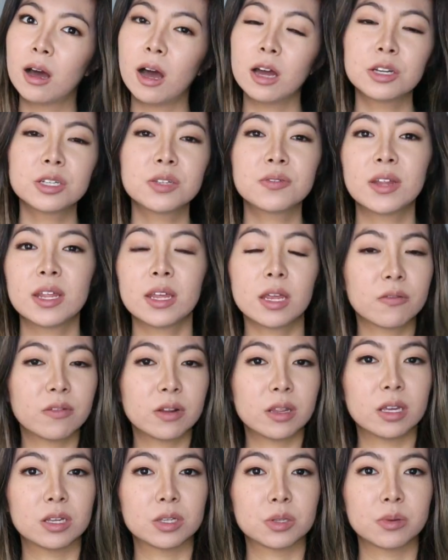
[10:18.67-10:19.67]
I just feel like
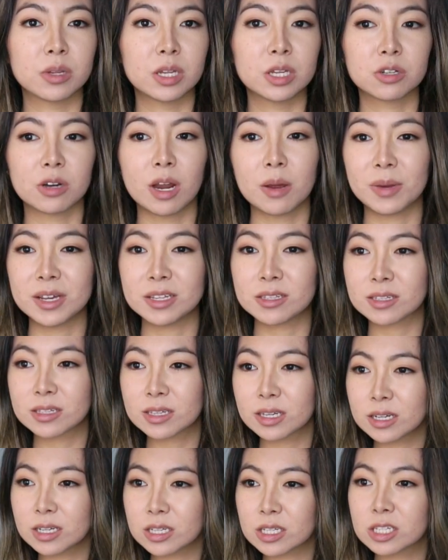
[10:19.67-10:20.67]
everything is really dry. My
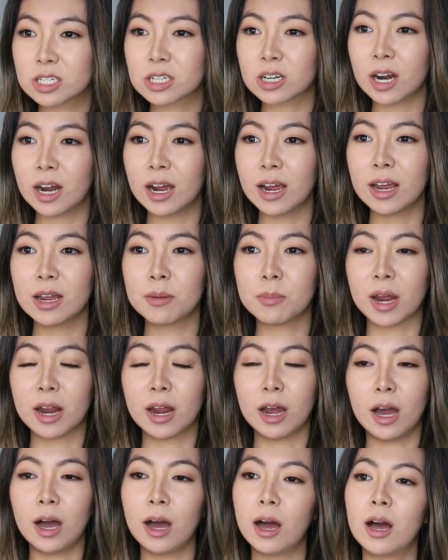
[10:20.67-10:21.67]
skin is dry,
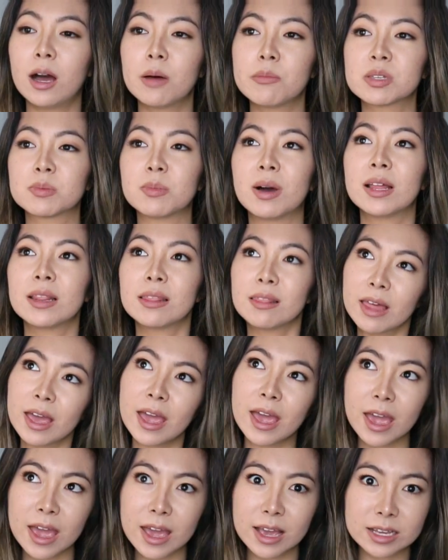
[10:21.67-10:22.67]
my arms, my
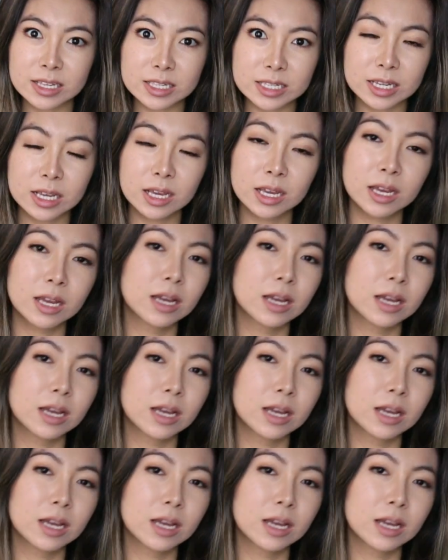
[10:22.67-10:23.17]
legs,